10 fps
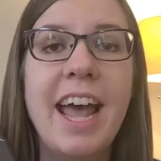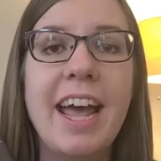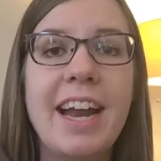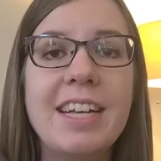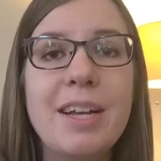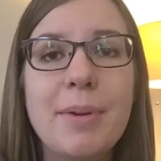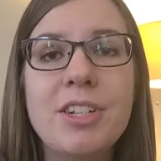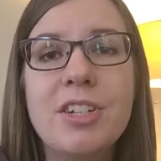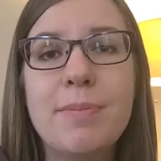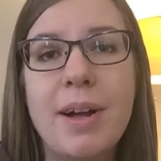And as I
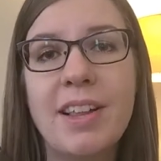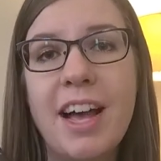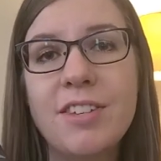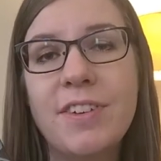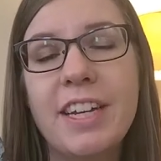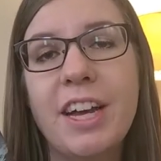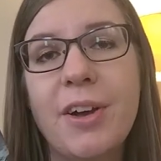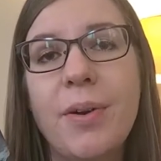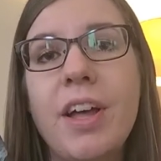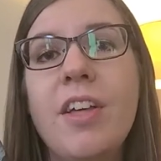mentioned in my last video,